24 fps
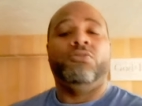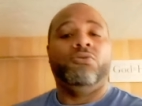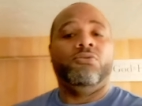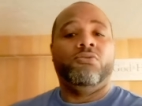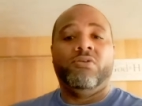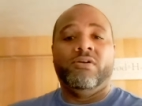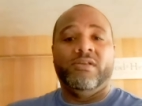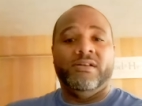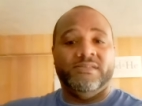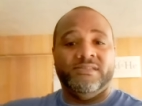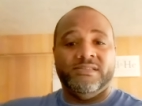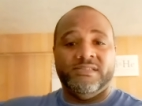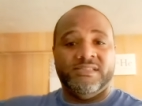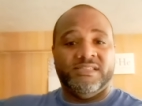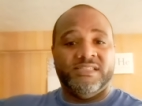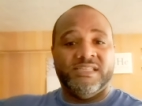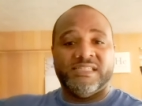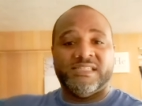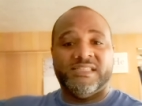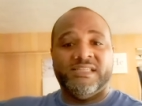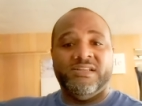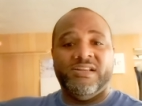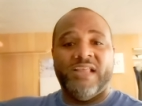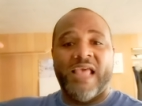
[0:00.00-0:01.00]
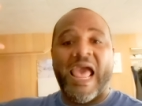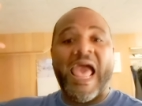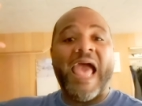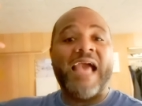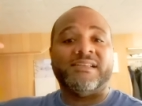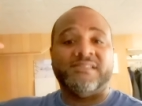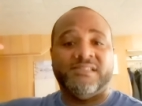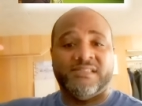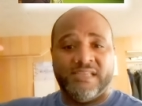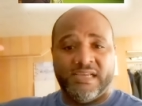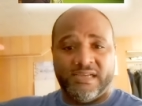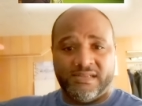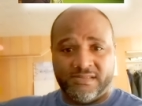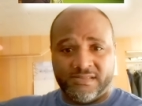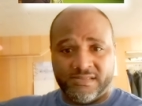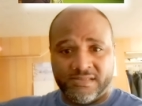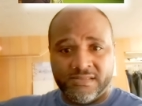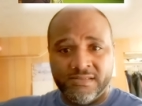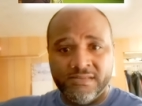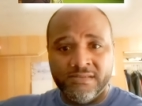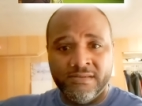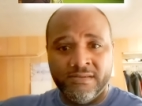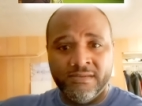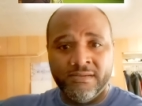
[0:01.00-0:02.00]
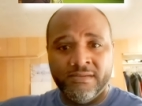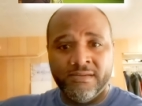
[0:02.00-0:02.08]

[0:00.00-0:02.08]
Lord, just access.